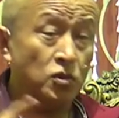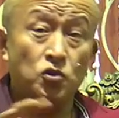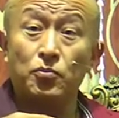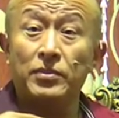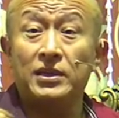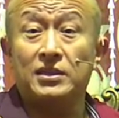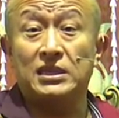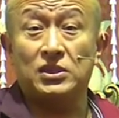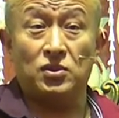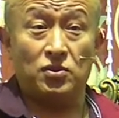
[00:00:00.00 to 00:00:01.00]
To make
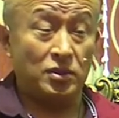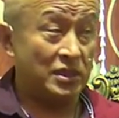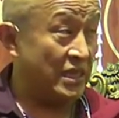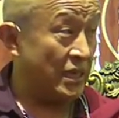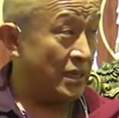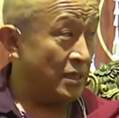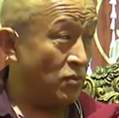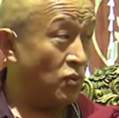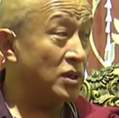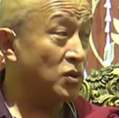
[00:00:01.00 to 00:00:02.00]
this day
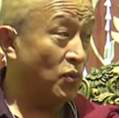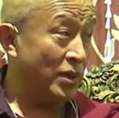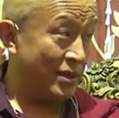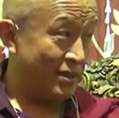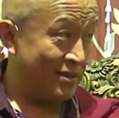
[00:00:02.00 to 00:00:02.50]
worthwhile.